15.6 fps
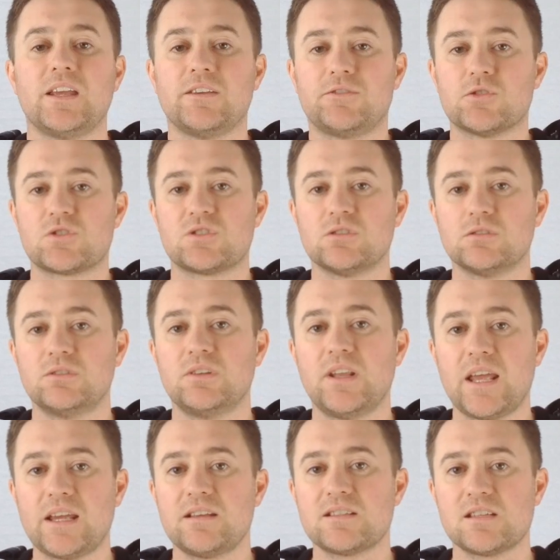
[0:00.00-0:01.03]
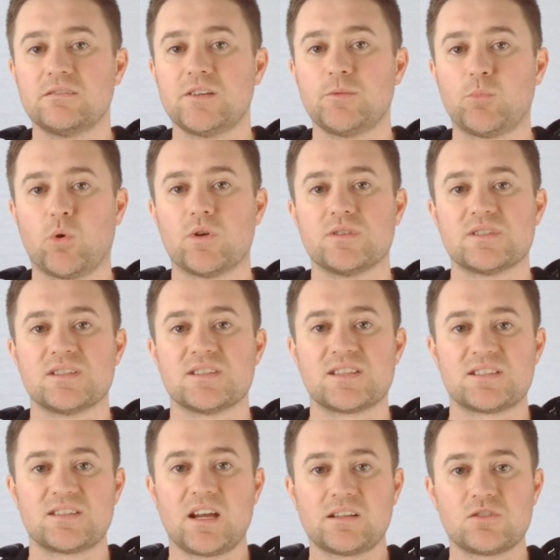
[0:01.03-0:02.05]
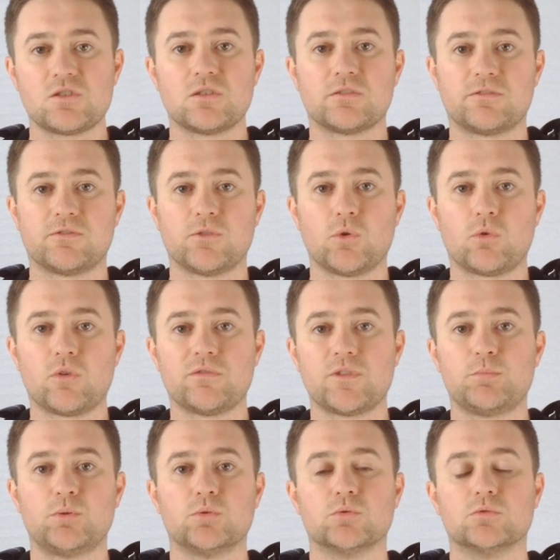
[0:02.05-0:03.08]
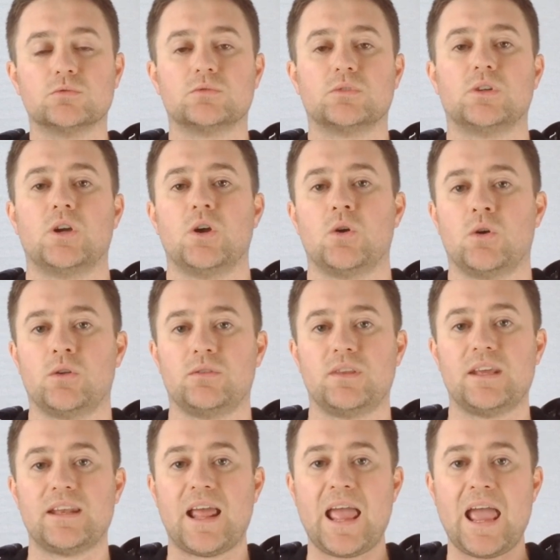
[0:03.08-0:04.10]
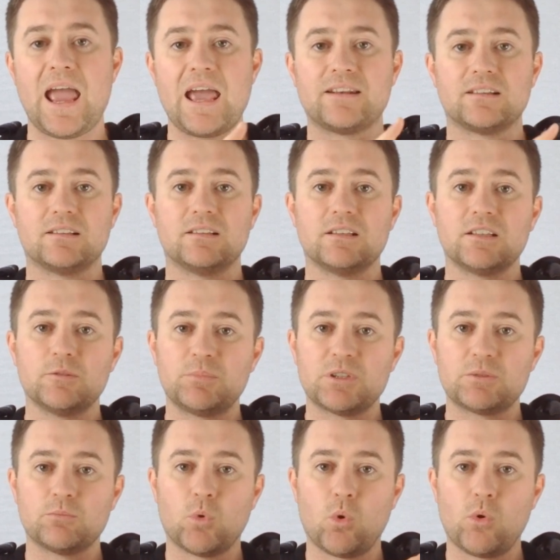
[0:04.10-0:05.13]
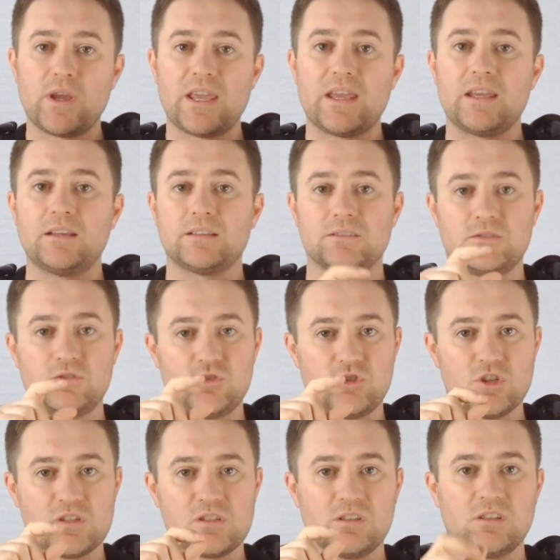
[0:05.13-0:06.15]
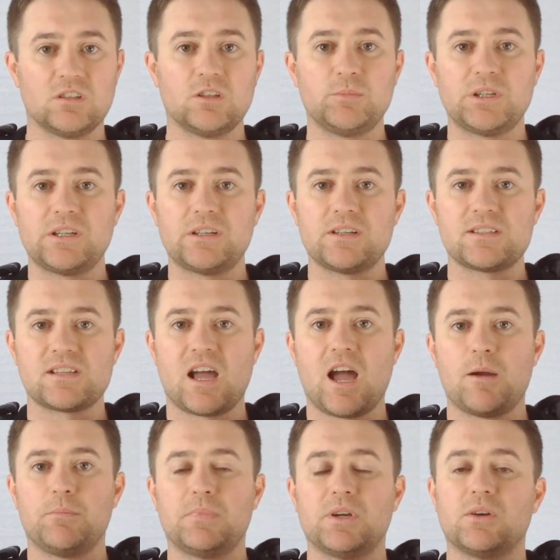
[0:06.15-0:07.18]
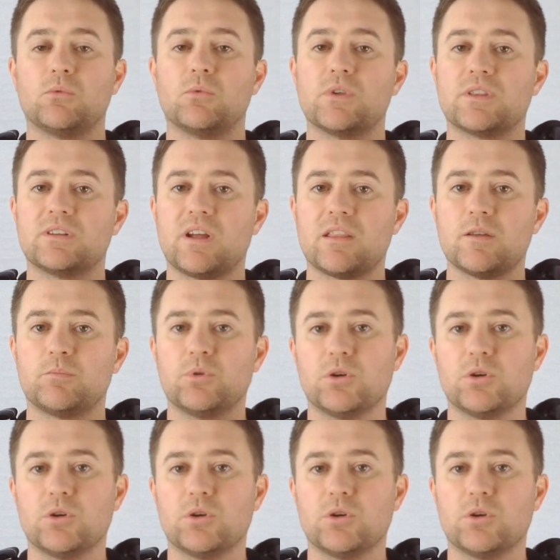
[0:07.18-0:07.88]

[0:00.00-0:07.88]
If you're still negatively buoyant and stuck to the floor of the pool, then add a little bit more air, just a little bit at a time, with another